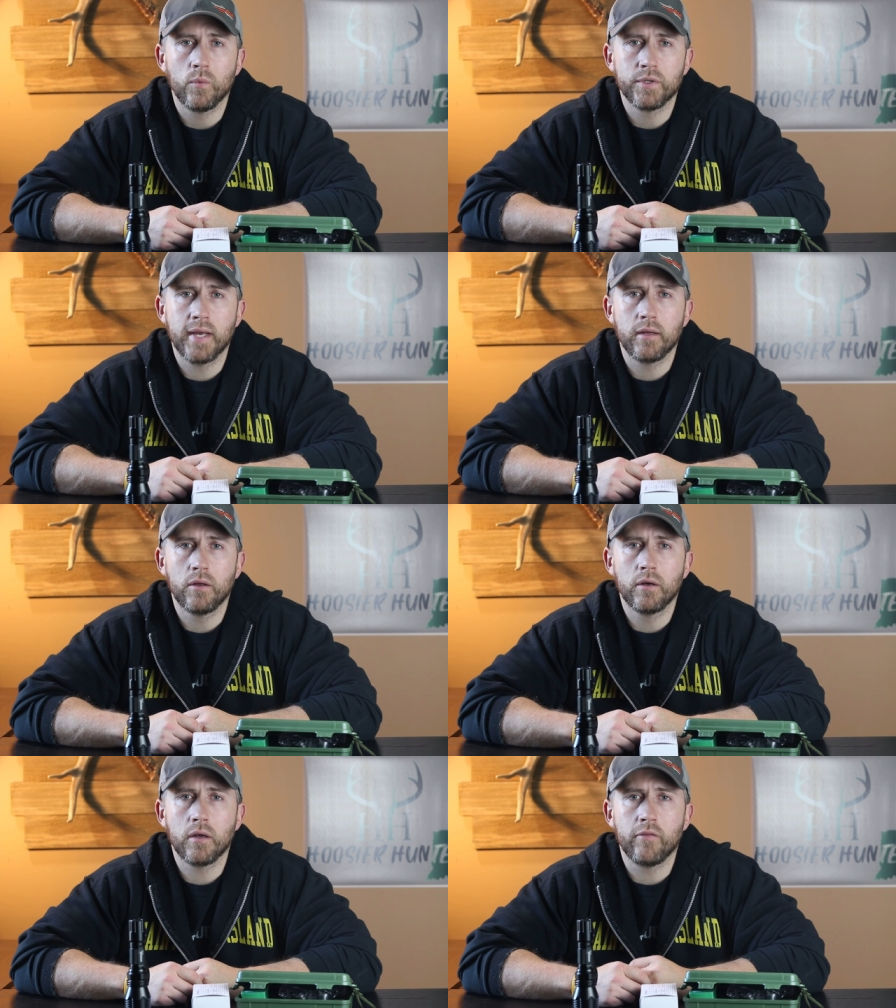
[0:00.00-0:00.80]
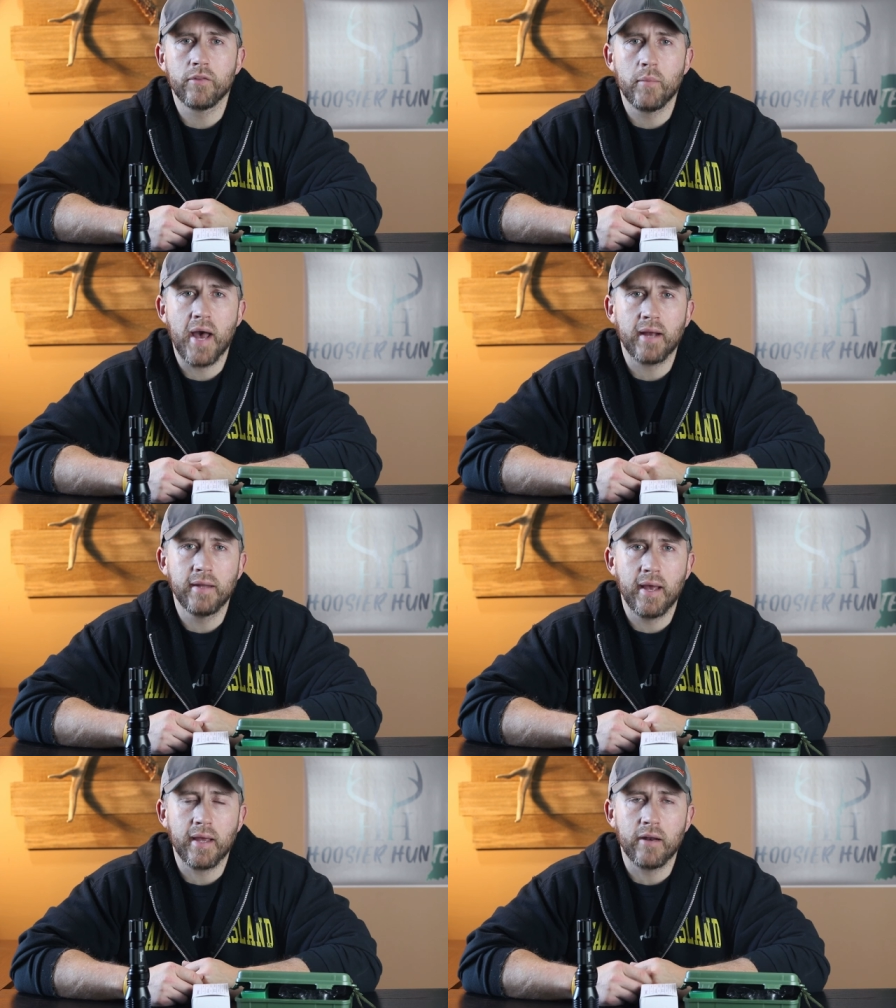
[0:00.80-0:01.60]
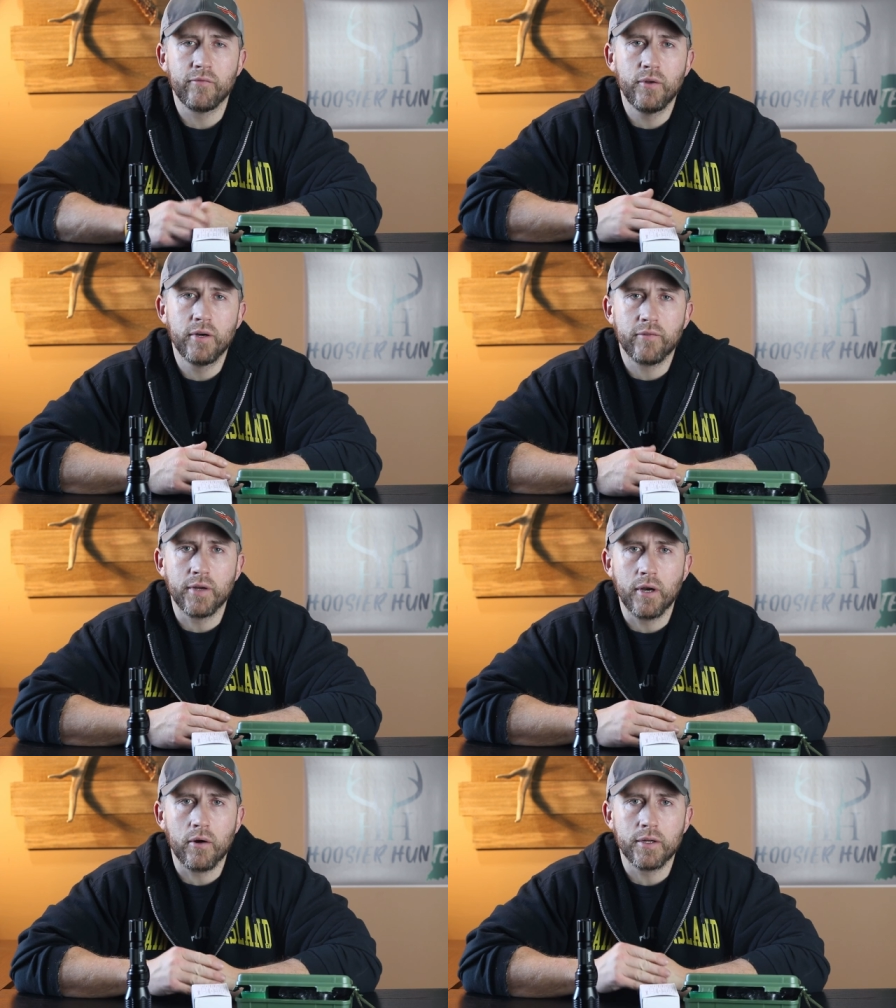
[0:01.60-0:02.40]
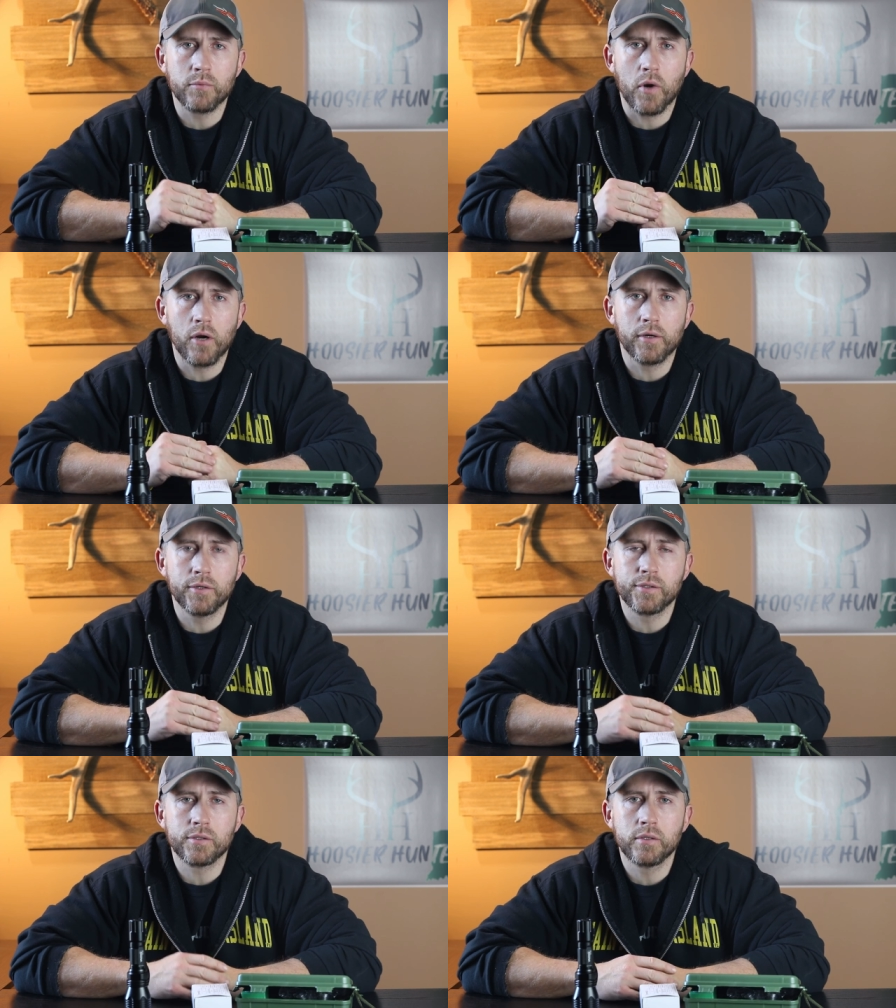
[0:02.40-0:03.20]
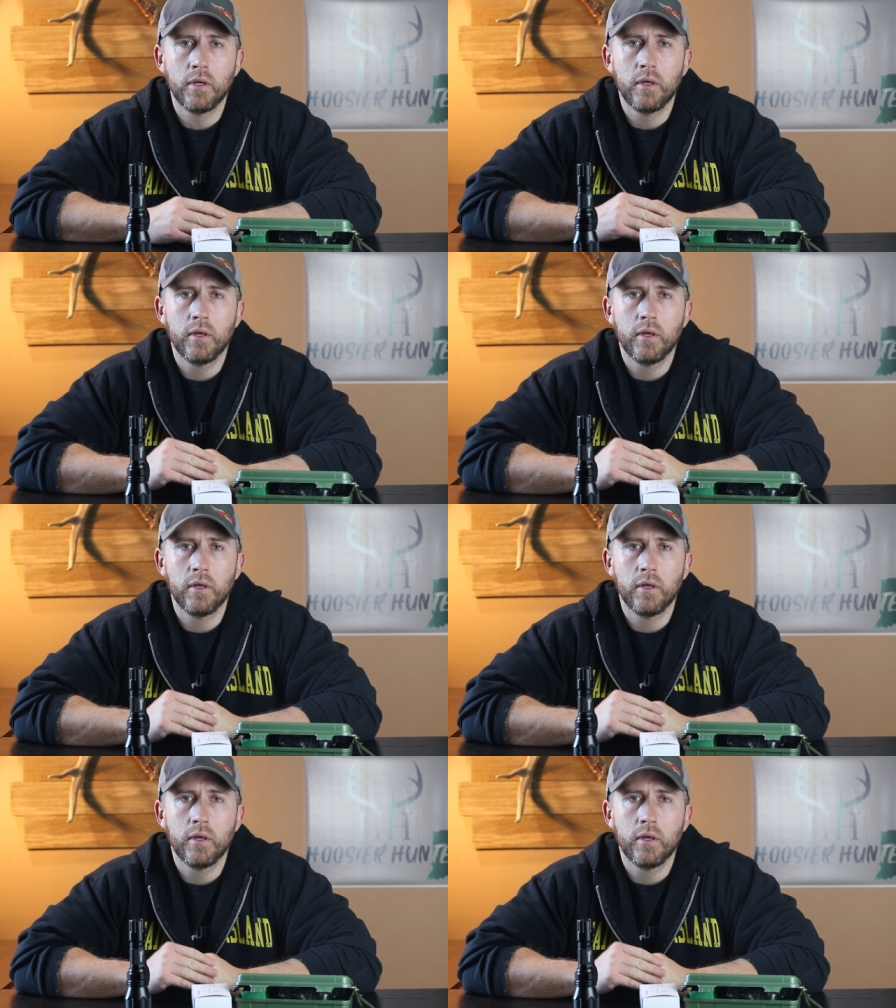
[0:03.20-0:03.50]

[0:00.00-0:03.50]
We'll take a look off the back deck at a few different yardage markers